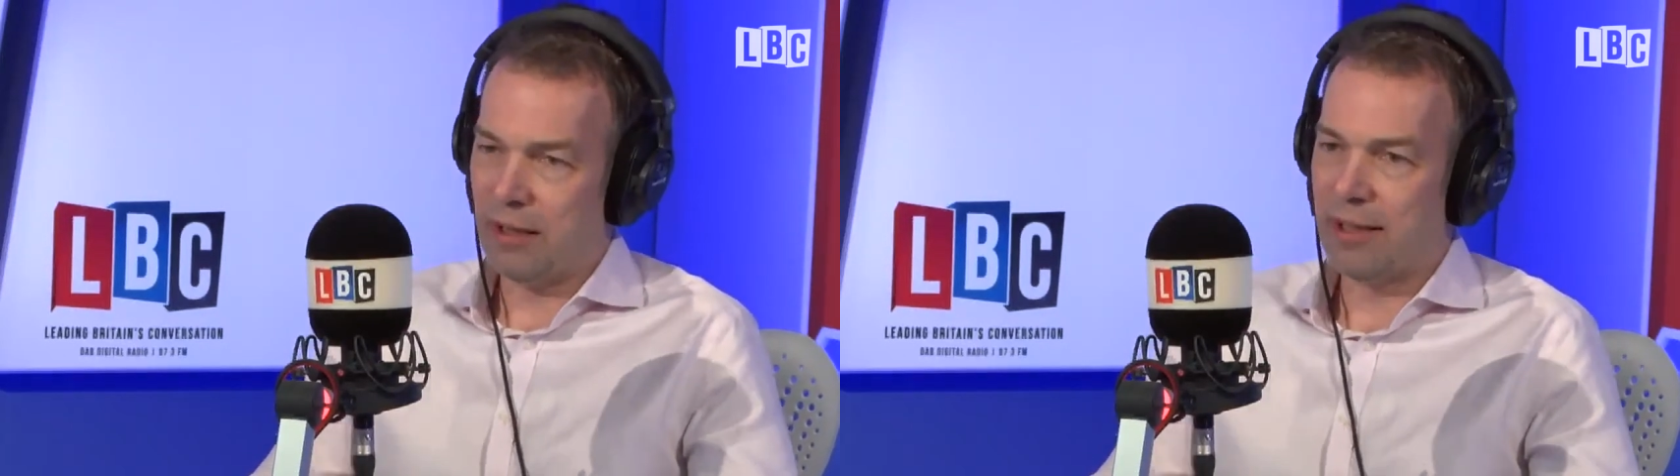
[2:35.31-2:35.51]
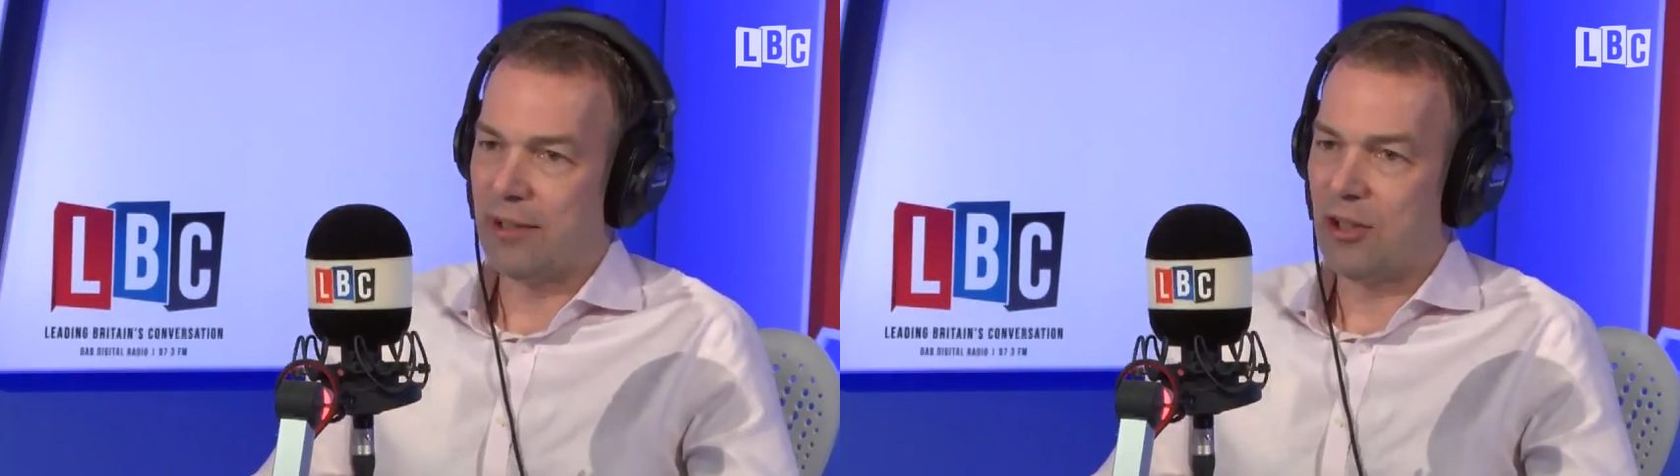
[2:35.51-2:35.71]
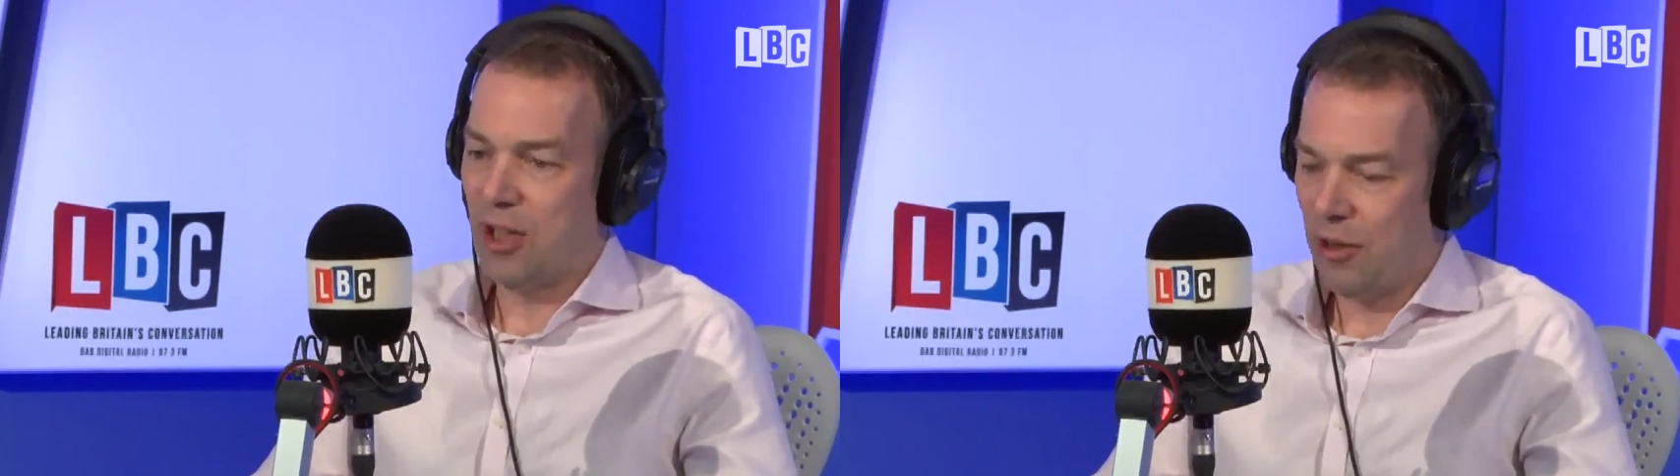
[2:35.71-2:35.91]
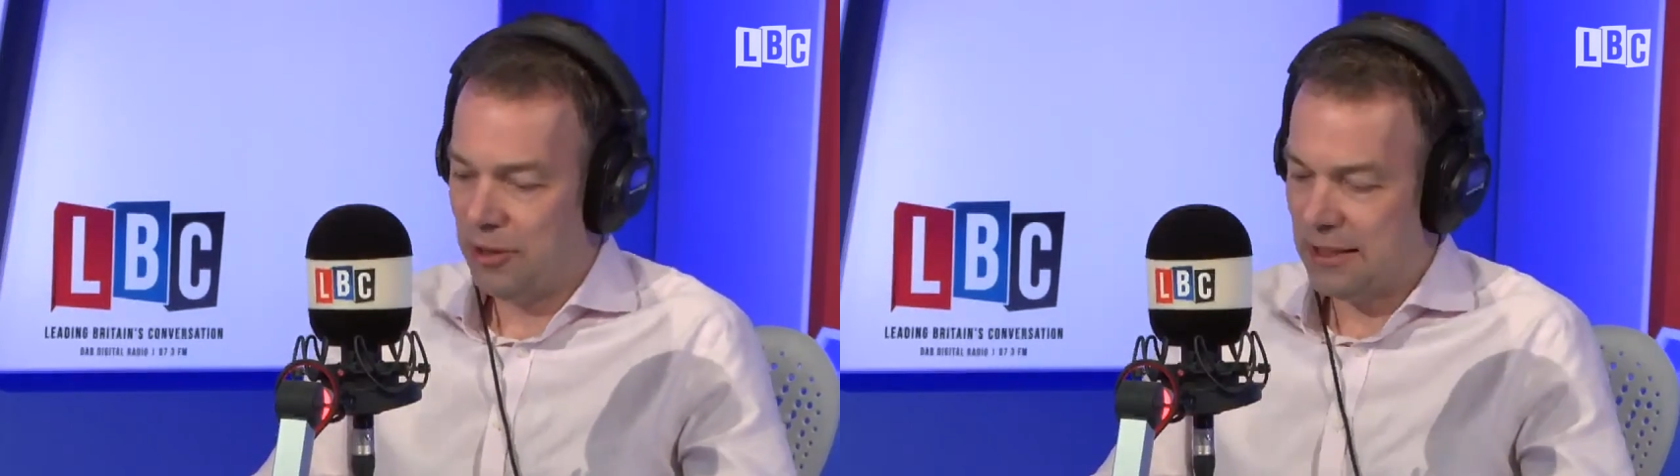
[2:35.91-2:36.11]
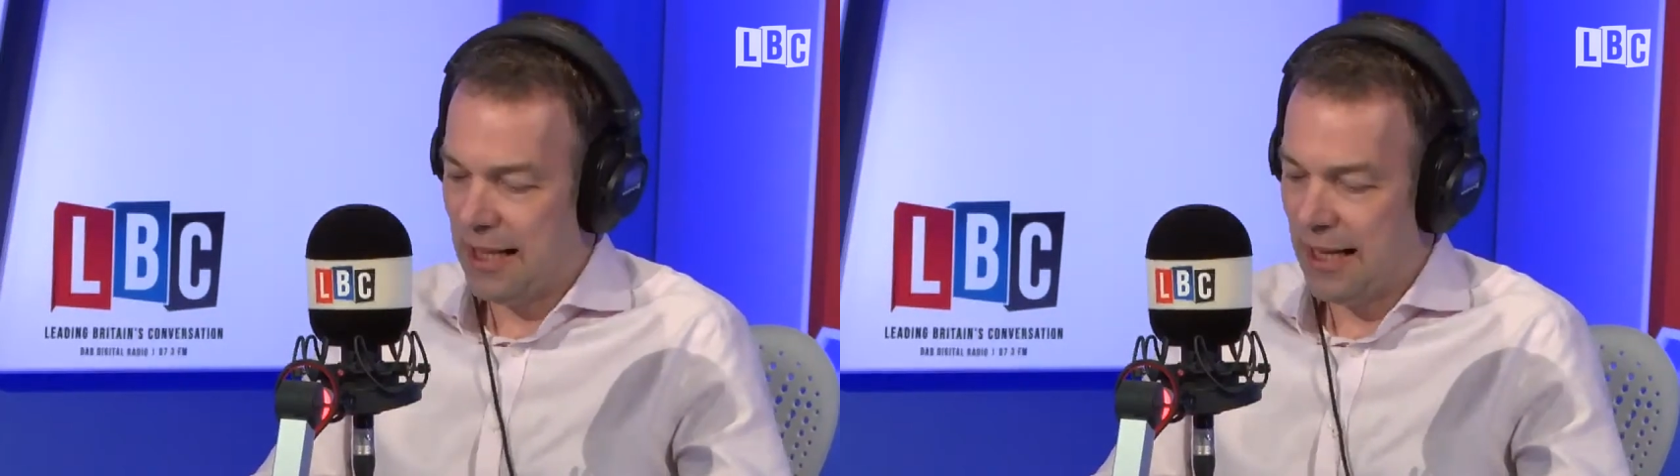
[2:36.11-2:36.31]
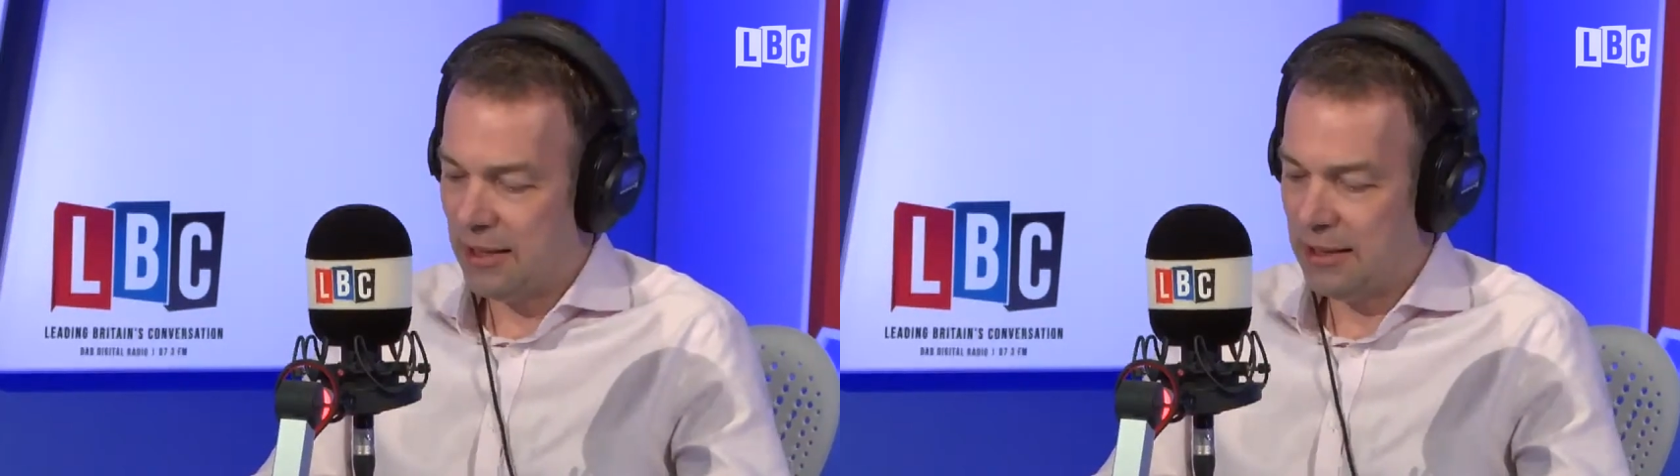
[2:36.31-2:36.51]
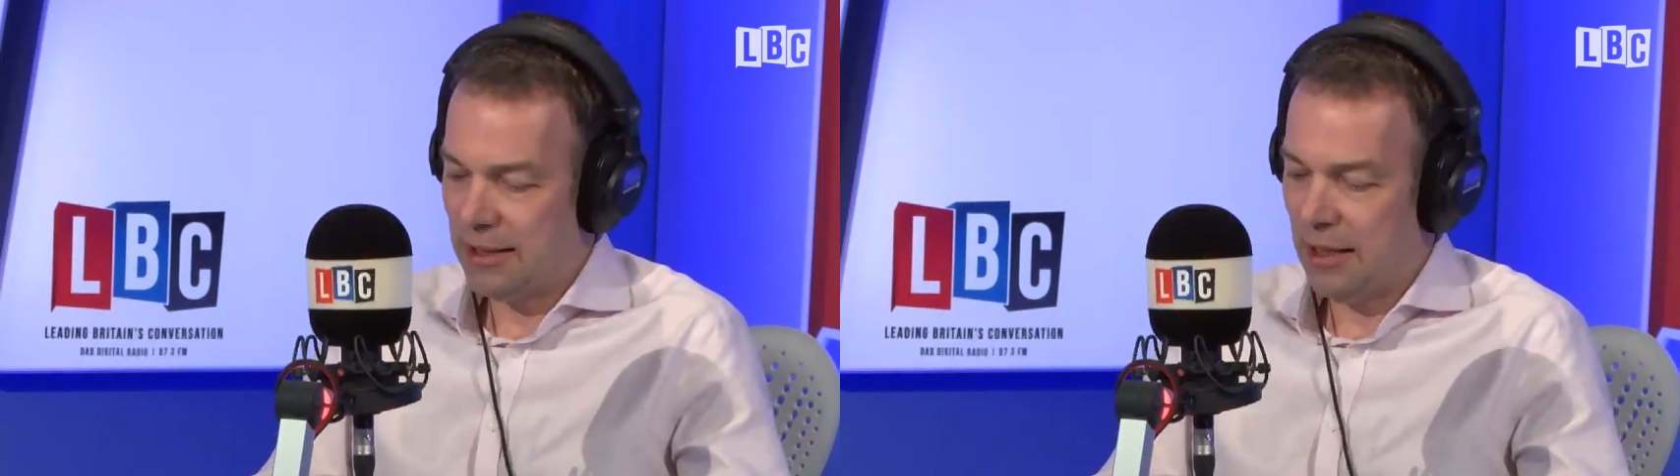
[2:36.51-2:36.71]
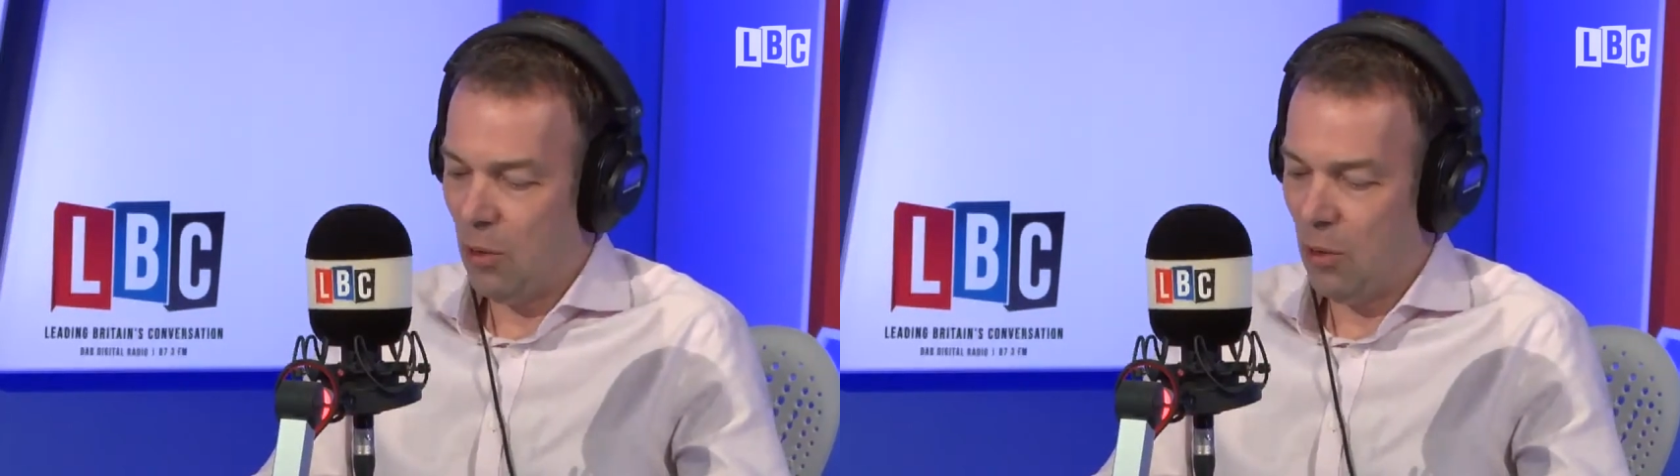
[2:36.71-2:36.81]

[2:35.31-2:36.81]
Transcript: carried out shows that